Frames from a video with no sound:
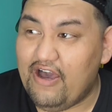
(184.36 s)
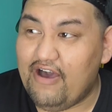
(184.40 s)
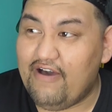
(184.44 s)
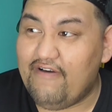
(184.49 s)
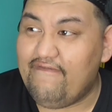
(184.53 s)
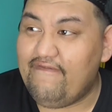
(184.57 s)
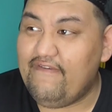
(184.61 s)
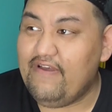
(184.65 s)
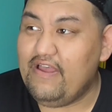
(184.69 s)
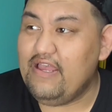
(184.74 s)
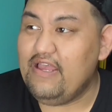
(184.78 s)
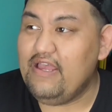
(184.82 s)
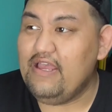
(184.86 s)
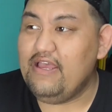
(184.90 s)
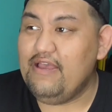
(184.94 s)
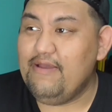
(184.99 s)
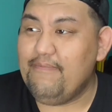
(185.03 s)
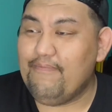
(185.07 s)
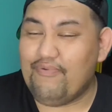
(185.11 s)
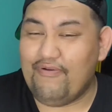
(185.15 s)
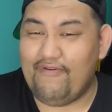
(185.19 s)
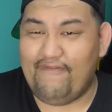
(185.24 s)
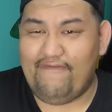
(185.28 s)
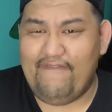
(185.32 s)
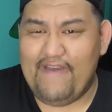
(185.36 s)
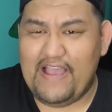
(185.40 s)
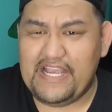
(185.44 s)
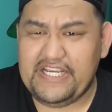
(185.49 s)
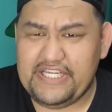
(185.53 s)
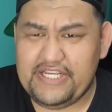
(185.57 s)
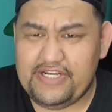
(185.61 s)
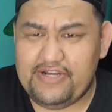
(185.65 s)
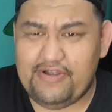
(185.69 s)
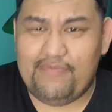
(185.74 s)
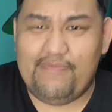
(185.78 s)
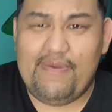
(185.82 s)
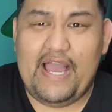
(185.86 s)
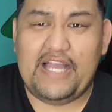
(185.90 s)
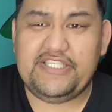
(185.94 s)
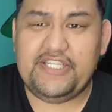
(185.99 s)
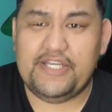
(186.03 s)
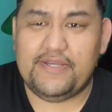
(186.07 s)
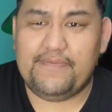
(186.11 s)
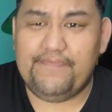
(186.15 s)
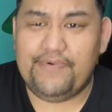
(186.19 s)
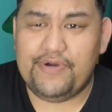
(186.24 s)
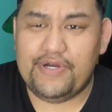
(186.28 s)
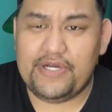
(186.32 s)
of professional
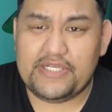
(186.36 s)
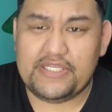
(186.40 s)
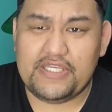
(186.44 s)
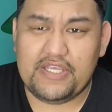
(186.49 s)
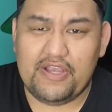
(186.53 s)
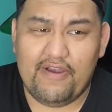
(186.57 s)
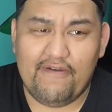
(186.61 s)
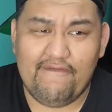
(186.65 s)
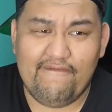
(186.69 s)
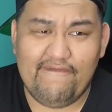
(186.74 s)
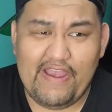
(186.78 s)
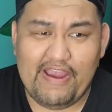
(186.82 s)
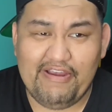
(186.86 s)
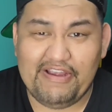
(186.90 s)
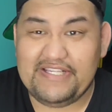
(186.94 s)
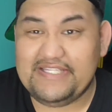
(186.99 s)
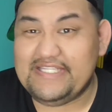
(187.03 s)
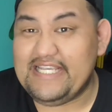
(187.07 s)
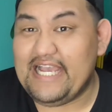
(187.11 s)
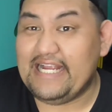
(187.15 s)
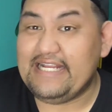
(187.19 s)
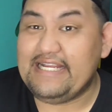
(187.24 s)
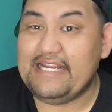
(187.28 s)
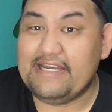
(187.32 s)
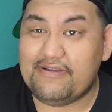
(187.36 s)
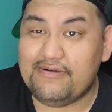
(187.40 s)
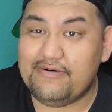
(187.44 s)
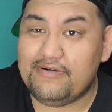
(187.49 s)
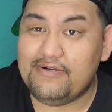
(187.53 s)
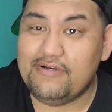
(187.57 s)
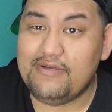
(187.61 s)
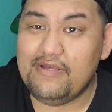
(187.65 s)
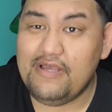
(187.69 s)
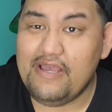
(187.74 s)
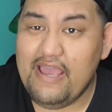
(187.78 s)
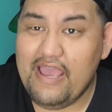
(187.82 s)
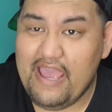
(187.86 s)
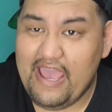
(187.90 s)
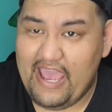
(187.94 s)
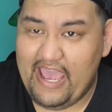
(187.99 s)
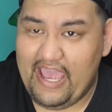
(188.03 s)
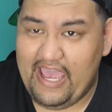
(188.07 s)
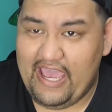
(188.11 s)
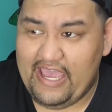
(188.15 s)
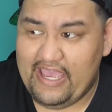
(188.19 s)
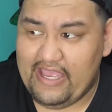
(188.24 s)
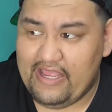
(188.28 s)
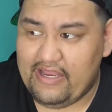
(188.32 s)
magic books are very technical
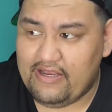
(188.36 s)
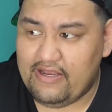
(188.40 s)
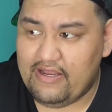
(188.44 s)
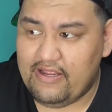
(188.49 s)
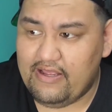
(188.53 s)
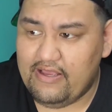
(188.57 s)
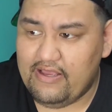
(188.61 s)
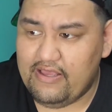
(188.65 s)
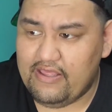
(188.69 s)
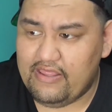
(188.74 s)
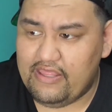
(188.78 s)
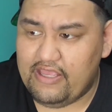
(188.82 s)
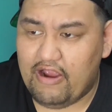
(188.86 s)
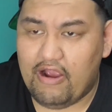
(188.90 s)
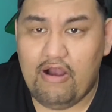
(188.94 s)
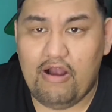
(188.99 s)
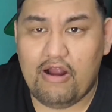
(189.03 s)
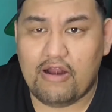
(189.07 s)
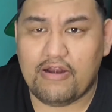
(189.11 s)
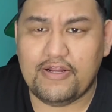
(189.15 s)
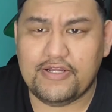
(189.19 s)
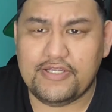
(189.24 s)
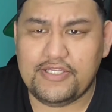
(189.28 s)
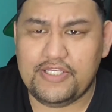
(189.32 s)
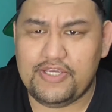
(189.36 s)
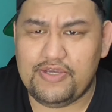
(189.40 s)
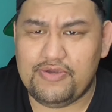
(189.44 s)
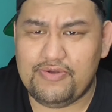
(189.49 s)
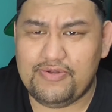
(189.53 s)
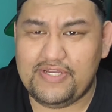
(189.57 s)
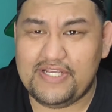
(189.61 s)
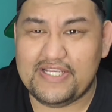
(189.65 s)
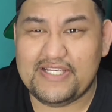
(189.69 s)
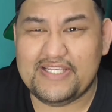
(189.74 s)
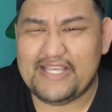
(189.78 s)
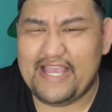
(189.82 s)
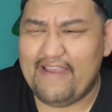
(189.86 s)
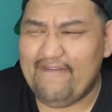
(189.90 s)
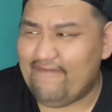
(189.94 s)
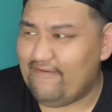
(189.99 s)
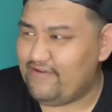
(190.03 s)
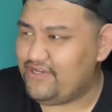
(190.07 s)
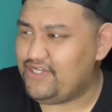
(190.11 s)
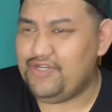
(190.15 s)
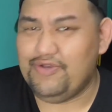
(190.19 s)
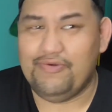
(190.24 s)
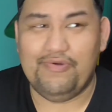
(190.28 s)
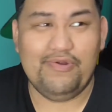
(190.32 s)
and they're harder to
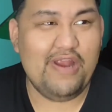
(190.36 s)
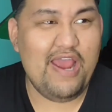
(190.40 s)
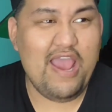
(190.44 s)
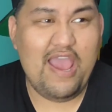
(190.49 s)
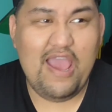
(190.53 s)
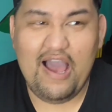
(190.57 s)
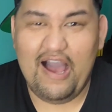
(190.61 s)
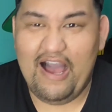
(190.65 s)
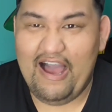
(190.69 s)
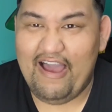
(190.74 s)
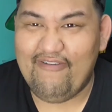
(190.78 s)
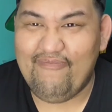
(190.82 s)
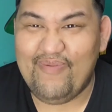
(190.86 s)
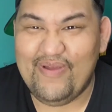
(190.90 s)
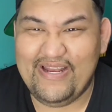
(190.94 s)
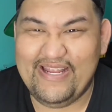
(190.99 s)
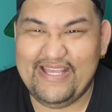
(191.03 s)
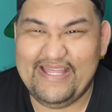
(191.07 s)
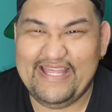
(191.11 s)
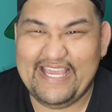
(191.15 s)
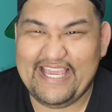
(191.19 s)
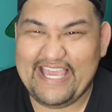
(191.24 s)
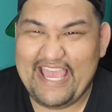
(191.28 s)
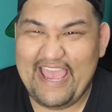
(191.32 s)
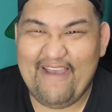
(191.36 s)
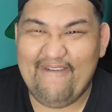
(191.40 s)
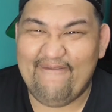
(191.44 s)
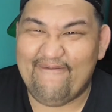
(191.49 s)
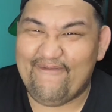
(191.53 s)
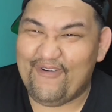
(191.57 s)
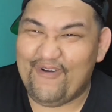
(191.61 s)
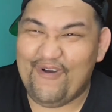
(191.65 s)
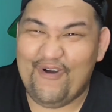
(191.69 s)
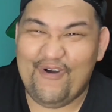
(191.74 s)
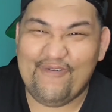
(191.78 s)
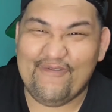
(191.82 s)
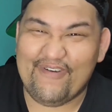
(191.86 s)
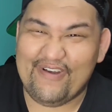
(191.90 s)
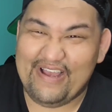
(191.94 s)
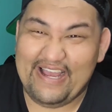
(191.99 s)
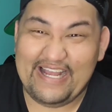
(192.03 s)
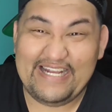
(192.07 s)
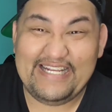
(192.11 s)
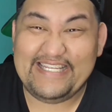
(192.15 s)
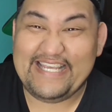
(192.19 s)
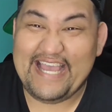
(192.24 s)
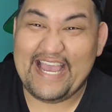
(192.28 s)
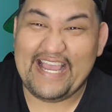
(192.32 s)
decipher. Shoot, I've been in the game for over
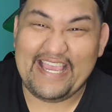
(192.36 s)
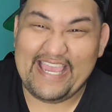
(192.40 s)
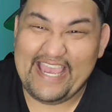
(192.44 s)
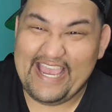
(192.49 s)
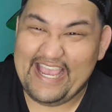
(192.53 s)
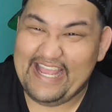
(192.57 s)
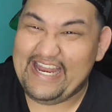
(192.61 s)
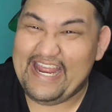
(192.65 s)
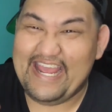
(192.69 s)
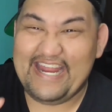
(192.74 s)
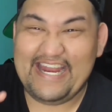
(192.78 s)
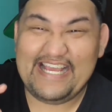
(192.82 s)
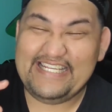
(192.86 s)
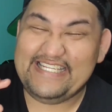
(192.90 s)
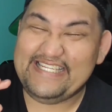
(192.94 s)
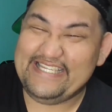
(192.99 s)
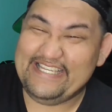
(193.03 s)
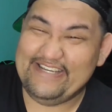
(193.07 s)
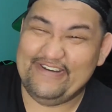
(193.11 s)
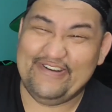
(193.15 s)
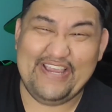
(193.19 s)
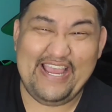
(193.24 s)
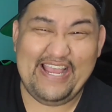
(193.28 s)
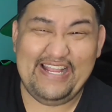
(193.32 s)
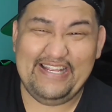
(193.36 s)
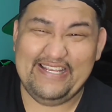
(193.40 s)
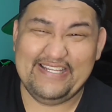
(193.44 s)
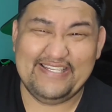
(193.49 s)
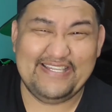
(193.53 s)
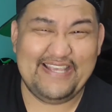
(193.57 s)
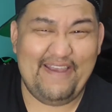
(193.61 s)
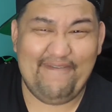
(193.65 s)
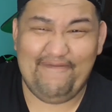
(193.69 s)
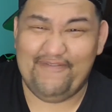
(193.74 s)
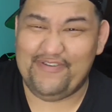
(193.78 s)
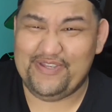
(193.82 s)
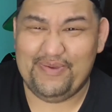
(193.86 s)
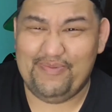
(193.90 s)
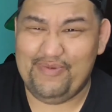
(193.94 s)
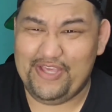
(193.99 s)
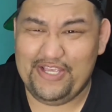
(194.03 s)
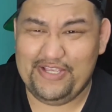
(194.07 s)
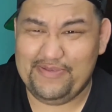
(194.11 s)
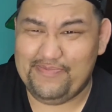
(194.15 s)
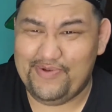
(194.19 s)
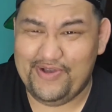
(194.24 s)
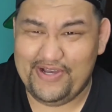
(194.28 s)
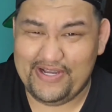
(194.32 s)
a decade and I still can't decipher some of
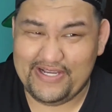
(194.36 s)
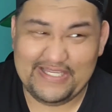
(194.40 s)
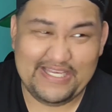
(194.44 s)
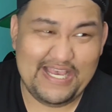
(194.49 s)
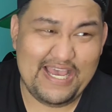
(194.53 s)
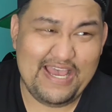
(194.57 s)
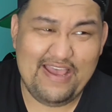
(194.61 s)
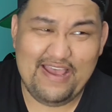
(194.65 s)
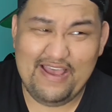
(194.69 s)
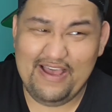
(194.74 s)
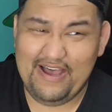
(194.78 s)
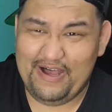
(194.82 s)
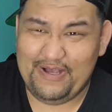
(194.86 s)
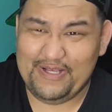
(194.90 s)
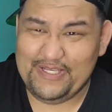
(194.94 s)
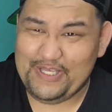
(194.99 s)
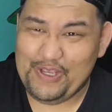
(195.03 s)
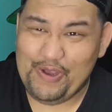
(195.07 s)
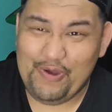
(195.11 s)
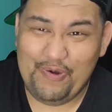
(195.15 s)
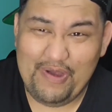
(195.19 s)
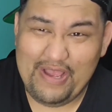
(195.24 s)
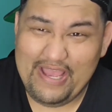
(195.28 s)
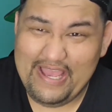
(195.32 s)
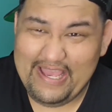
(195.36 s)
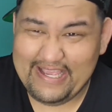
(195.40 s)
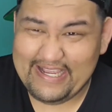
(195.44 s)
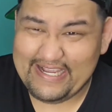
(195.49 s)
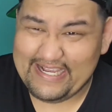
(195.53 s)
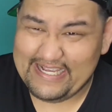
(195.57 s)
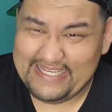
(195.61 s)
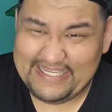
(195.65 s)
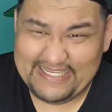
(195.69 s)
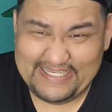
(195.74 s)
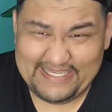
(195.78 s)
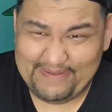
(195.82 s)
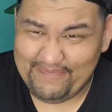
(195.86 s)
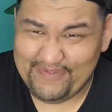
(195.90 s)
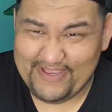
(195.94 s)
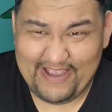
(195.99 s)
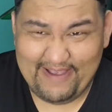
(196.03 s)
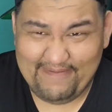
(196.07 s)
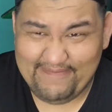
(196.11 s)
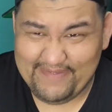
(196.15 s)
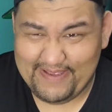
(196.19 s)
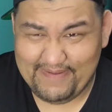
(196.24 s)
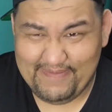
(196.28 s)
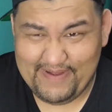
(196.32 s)
these books. Also, because
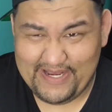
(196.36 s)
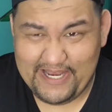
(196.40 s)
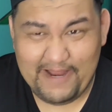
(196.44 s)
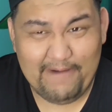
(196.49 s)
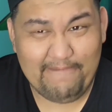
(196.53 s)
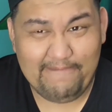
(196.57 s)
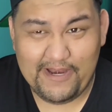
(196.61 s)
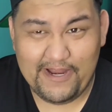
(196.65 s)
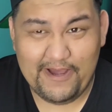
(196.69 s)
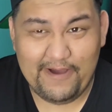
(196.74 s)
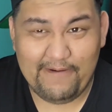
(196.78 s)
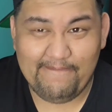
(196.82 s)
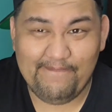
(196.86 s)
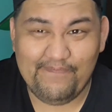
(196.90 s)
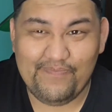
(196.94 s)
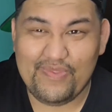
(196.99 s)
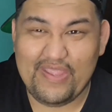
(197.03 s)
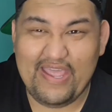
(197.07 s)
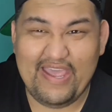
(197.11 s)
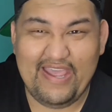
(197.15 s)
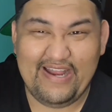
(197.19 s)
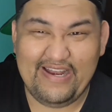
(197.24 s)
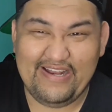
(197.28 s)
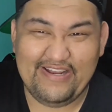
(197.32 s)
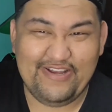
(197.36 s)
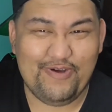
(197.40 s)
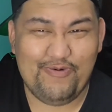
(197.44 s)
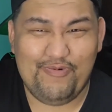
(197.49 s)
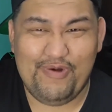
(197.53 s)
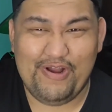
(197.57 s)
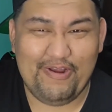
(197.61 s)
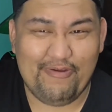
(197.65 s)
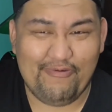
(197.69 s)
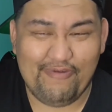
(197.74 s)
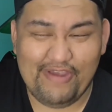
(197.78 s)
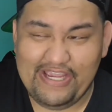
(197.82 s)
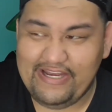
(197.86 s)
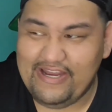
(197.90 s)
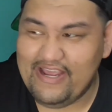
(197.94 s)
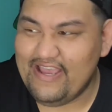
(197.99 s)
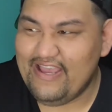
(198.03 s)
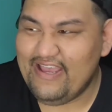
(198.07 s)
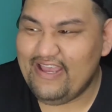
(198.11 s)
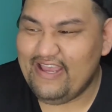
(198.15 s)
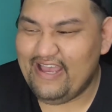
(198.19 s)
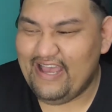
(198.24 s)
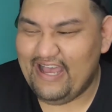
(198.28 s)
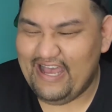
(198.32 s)
sometimes I'm a dum-dum and don't want to read.
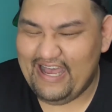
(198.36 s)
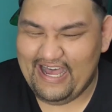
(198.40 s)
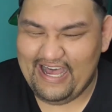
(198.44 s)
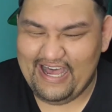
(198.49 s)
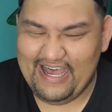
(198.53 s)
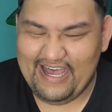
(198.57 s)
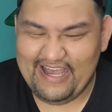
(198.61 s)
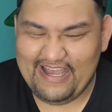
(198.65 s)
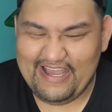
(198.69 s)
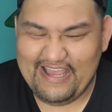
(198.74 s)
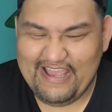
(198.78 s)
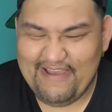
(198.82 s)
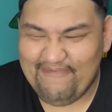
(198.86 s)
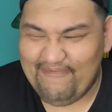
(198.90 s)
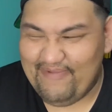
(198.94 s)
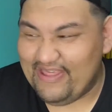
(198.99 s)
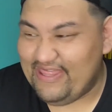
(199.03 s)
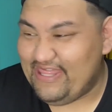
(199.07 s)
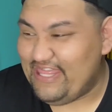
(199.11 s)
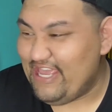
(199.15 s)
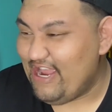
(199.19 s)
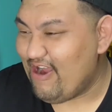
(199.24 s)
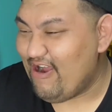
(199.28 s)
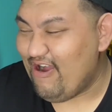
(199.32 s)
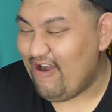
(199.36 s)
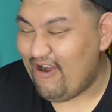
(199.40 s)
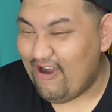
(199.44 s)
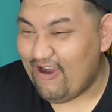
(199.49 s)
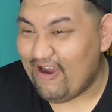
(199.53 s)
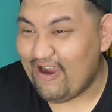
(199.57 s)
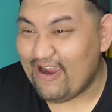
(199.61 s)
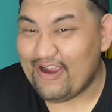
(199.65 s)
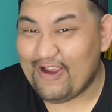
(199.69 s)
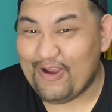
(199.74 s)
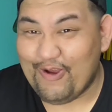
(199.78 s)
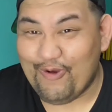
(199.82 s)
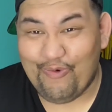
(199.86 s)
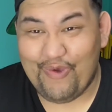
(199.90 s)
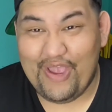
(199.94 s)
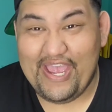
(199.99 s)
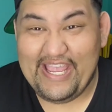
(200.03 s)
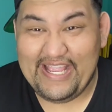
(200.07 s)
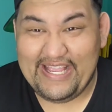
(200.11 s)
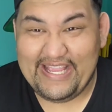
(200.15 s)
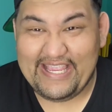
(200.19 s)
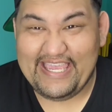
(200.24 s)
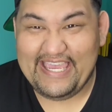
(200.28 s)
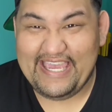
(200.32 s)
But there are
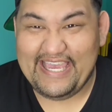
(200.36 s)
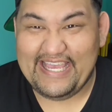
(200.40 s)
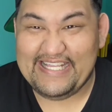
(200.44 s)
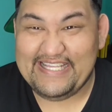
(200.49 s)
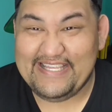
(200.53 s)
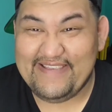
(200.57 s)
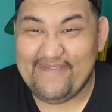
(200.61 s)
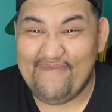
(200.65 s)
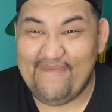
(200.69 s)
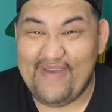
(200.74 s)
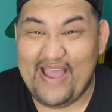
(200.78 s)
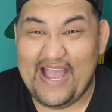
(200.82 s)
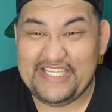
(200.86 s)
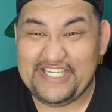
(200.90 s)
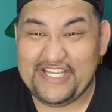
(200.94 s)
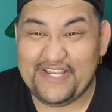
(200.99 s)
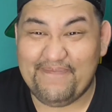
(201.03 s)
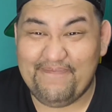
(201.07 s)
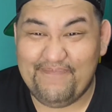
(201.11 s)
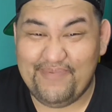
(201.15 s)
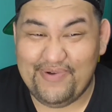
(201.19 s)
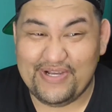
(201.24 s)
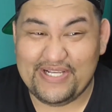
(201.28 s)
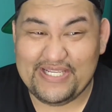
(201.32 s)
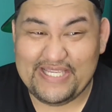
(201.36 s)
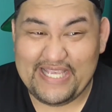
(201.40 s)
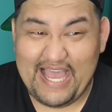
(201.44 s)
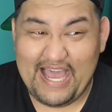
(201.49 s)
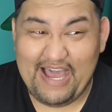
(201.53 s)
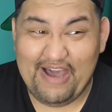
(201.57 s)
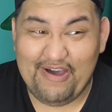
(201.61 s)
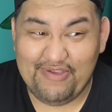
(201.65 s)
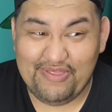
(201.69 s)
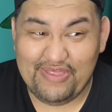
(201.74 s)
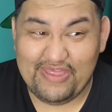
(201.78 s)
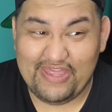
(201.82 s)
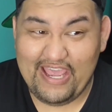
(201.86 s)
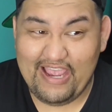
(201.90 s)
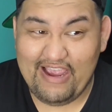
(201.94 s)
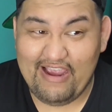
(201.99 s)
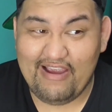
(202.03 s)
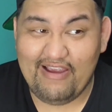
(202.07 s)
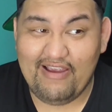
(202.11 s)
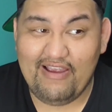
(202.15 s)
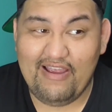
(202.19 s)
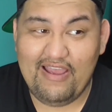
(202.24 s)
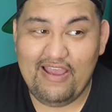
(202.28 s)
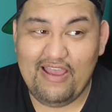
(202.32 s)
great kids magic books out
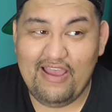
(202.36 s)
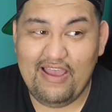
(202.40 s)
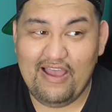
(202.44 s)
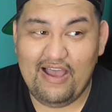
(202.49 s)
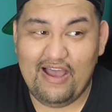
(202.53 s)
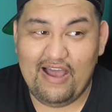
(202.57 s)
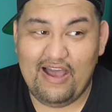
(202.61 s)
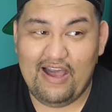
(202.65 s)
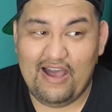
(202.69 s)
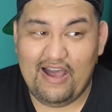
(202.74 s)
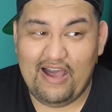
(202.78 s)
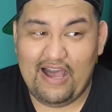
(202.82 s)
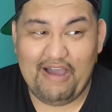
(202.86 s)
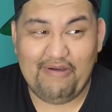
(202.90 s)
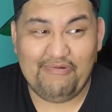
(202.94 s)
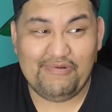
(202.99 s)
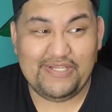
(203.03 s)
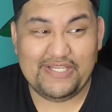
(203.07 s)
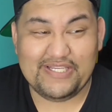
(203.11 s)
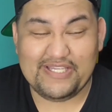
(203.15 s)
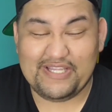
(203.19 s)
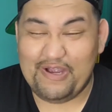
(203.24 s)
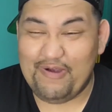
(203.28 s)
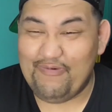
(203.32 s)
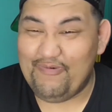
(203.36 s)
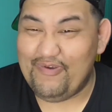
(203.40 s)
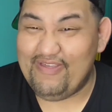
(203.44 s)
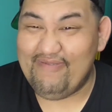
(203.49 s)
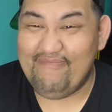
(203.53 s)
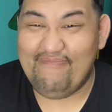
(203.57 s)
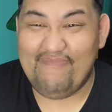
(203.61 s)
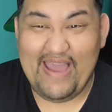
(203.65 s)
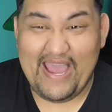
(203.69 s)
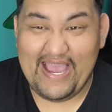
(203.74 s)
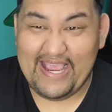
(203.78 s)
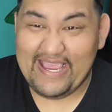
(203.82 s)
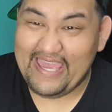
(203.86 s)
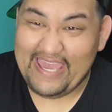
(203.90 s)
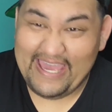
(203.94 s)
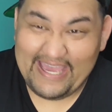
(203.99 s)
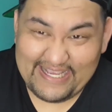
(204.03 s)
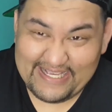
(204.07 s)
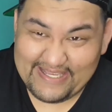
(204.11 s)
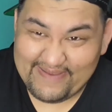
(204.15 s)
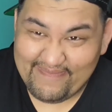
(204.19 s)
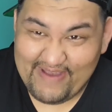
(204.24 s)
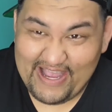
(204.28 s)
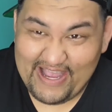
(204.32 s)
there. I would start with Matt King's